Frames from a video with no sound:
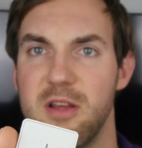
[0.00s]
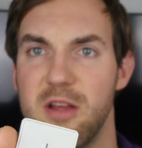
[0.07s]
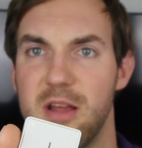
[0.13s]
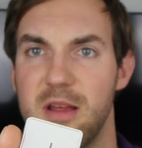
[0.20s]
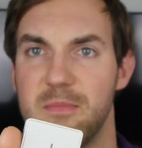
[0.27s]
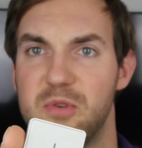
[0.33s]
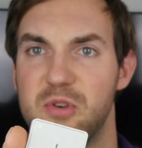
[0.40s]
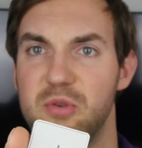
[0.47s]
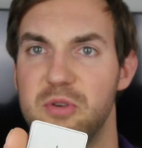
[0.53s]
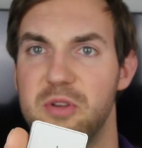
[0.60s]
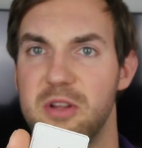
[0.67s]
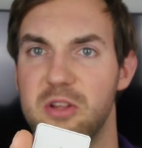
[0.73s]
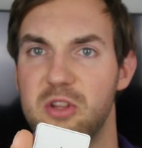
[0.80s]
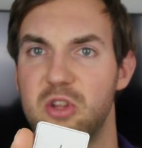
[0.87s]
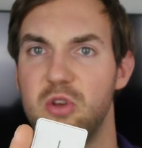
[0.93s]
to
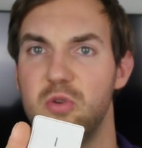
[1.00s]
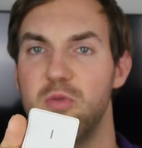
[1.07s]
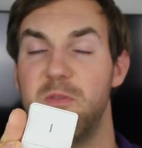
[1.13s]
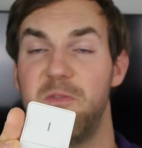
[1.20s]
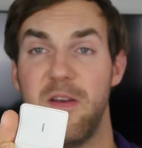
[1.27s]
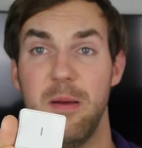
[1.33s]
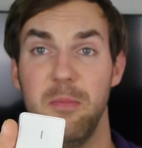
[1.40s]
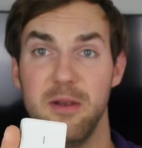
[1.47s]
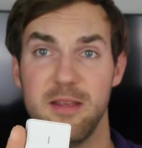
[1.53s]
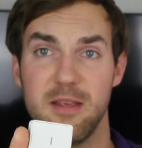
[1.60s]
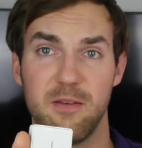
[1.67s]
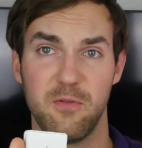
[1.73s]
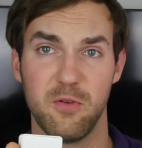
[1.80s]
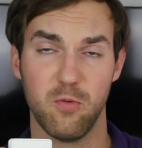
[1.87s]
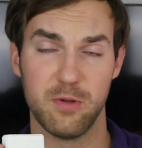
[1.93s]
the Hue family
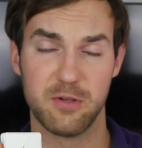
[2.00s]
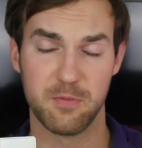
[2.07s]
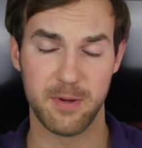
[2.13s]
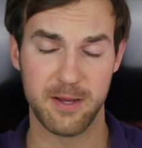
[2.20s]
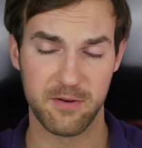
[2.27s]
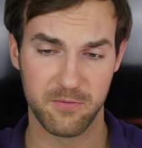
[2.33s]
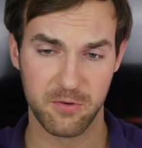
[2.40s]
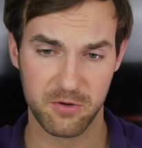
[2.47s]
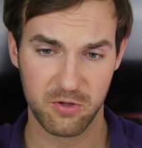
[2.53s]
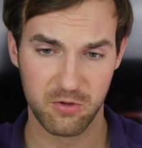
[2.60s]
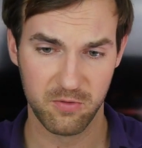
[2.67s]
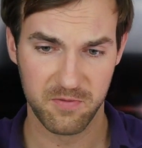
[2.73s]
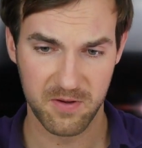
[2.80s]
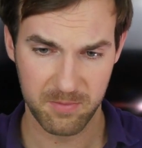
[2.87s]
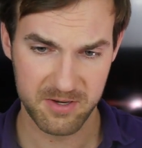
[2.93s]
if you want to buy it for the
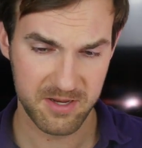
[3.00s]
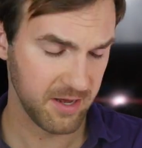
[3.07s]
Hue family.